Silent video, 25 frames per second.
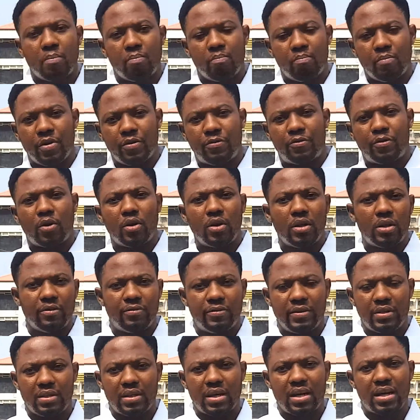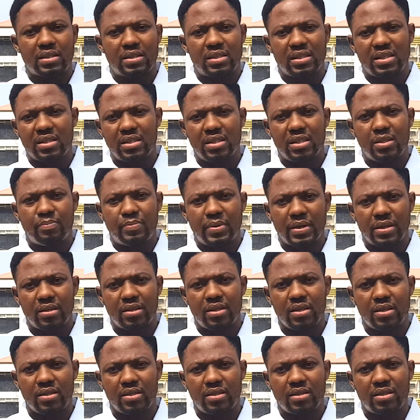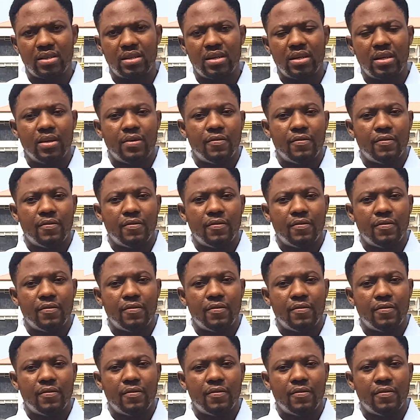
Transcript: Before leaving at independence,